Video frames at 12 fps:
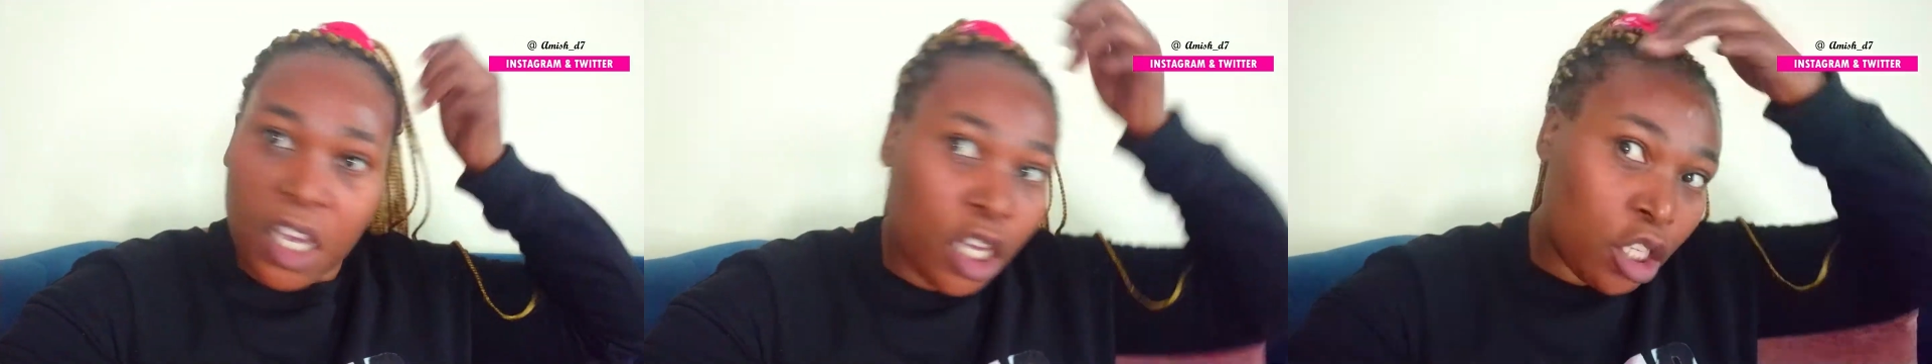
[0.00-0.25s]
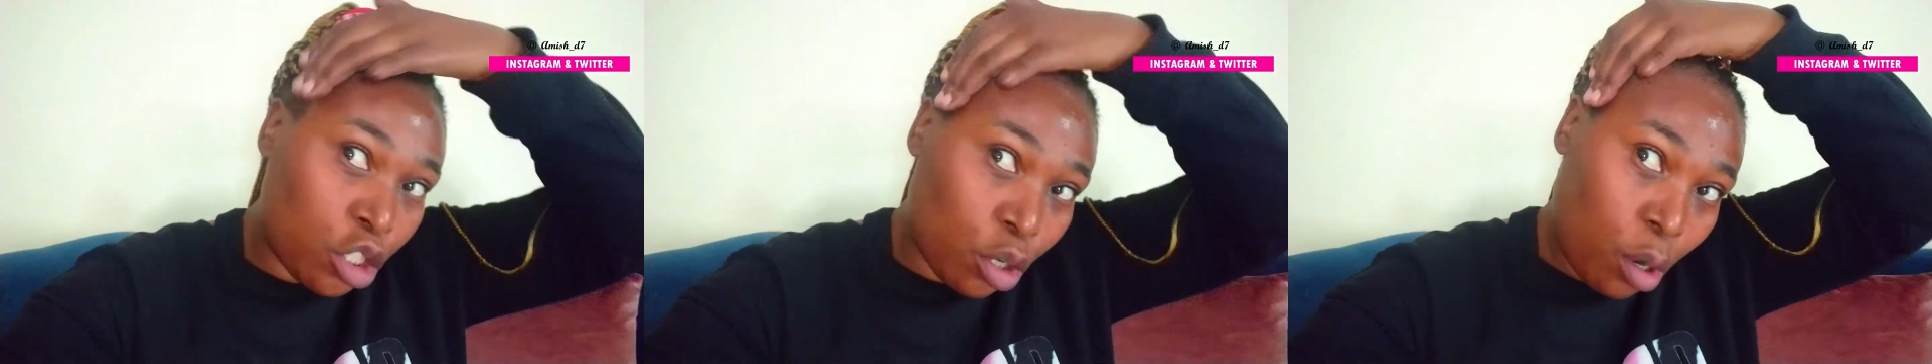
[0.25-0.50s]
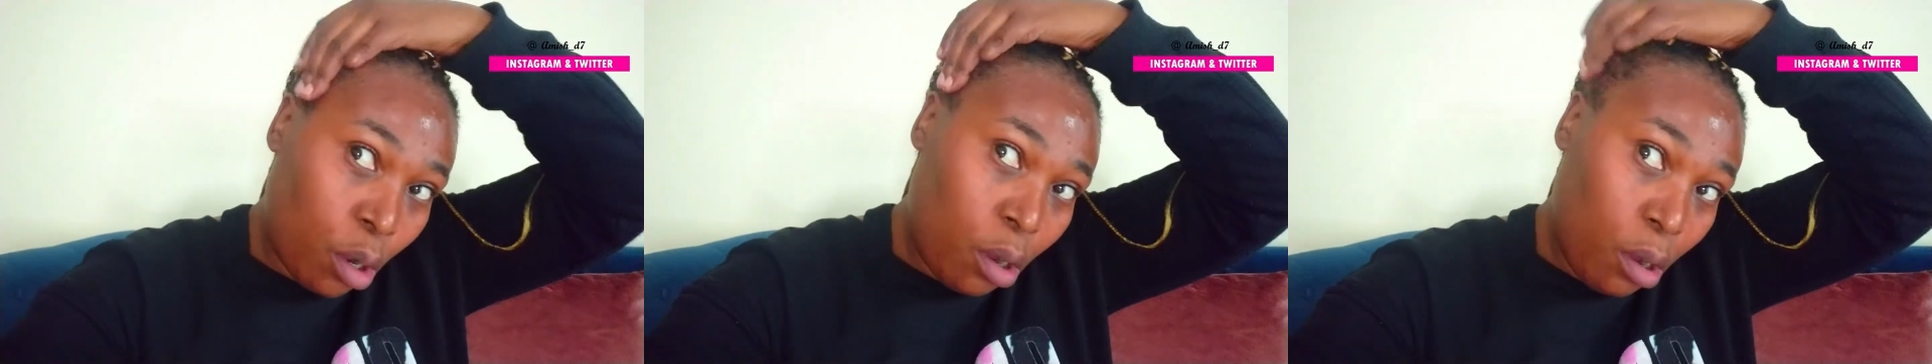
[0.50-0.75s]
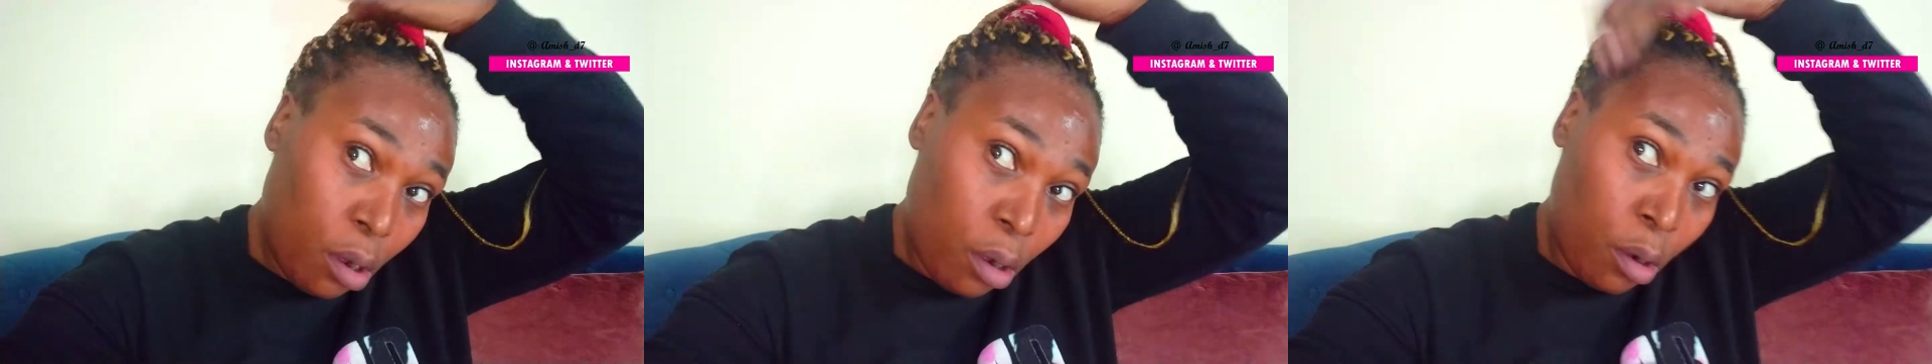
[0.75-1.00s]
at
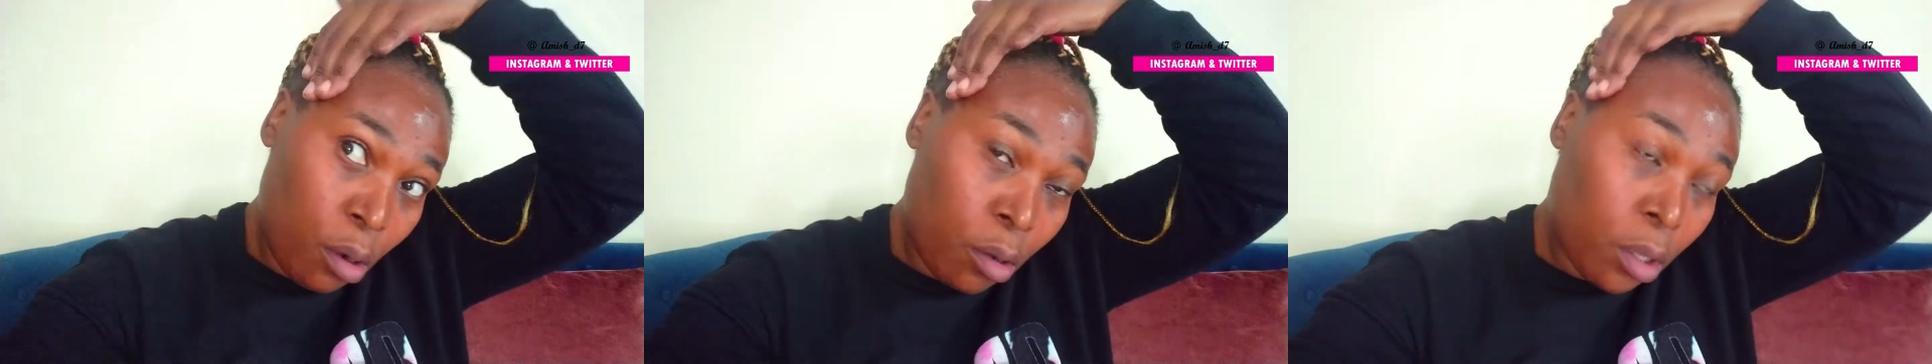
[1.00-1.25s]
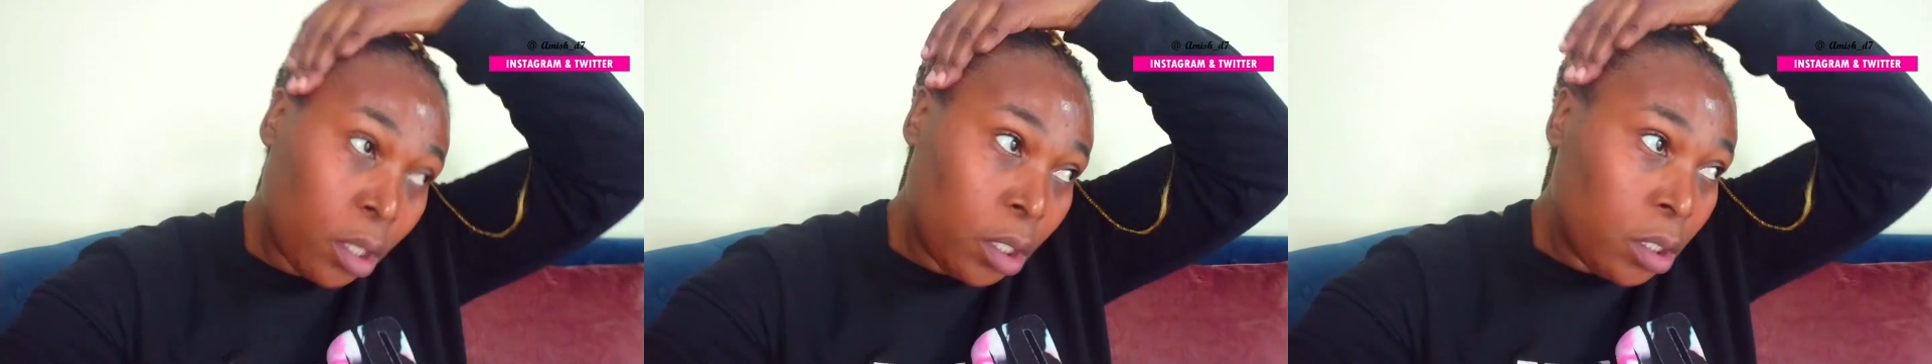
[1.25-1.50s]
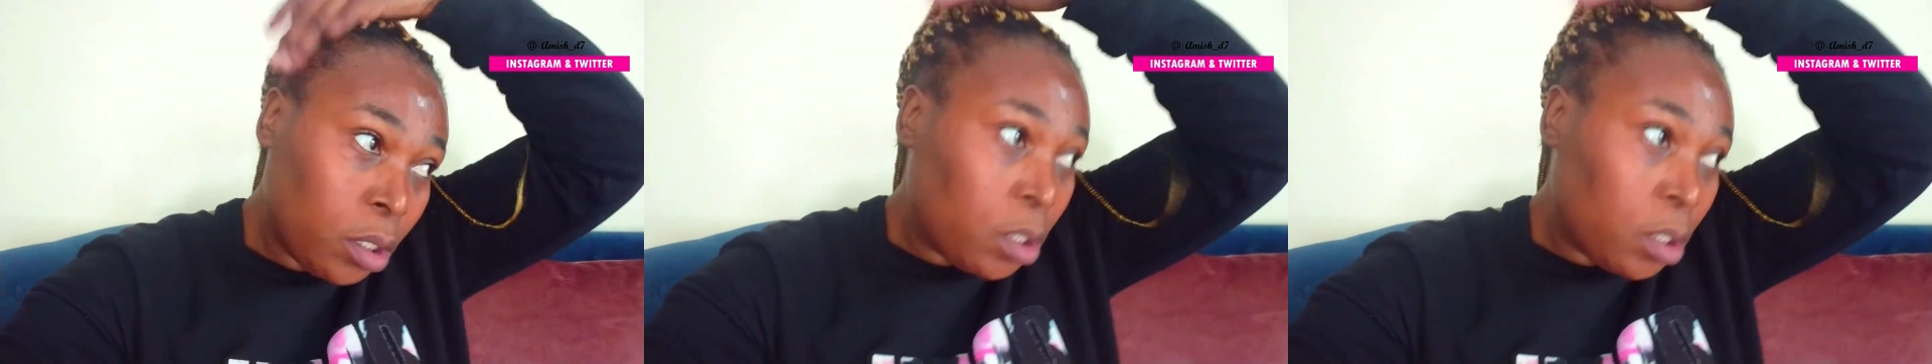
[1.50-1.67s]
all.